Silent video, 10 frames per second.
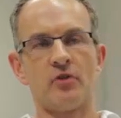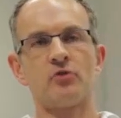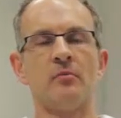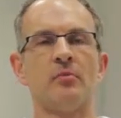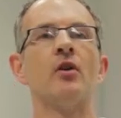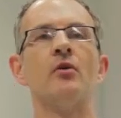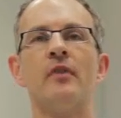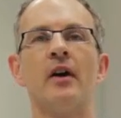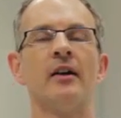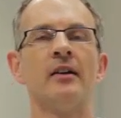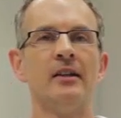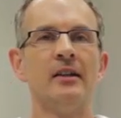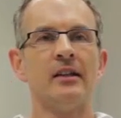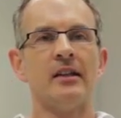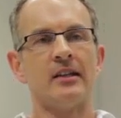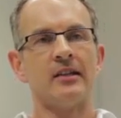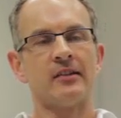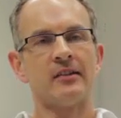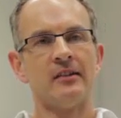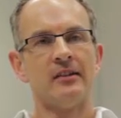try and put over
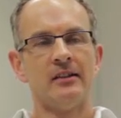is